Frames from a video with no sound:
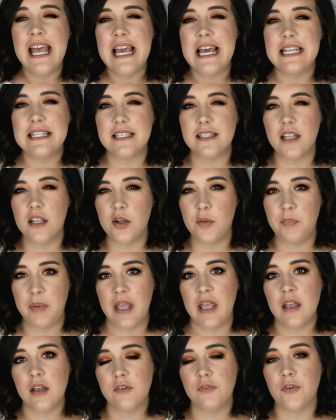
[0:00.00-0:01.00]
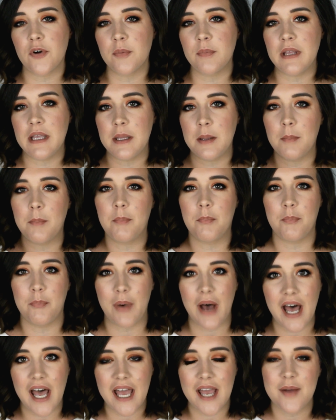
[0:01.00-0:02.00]
It's a little pink for me,
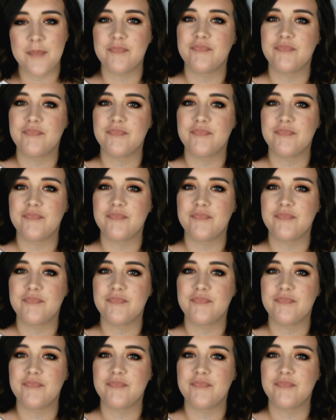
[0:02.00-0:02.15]
but